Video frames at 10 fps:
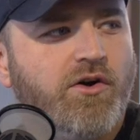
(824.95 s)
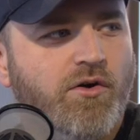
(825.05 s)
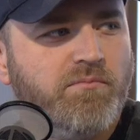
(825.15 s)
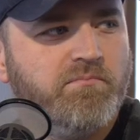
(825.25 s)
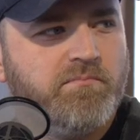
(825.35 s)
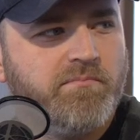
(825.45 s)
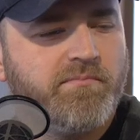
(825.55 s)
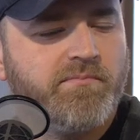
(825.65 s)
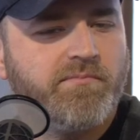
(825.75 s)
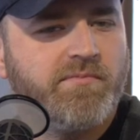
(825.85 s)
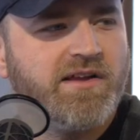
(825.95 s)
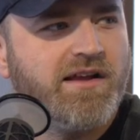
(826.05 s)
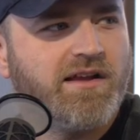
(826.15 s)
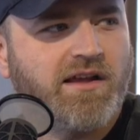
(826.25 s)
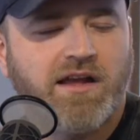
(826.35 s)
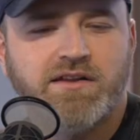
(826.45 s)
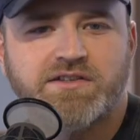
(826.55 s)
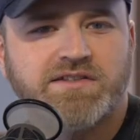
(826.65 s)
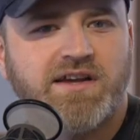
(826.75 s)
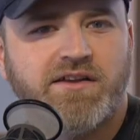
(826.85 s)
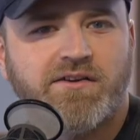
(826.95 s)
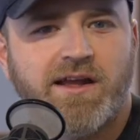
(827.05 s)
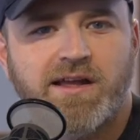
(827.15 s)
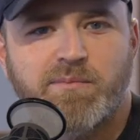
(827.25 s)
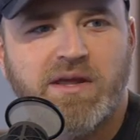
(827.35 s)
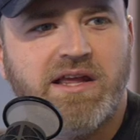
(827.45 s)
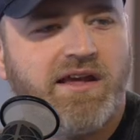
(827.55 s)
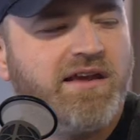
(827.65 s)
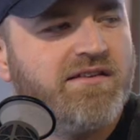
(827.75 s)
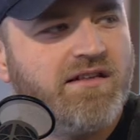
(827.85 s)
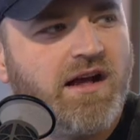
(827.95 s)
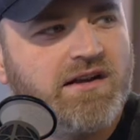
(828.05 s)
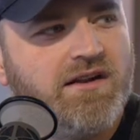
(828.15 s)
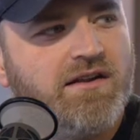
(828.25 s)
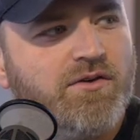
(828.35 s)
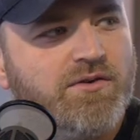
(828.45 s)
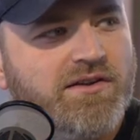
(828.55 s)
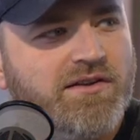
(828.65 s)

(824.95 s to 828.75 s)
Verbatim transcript: home. I am, yes. And you just got your A P Ks locked and loaded.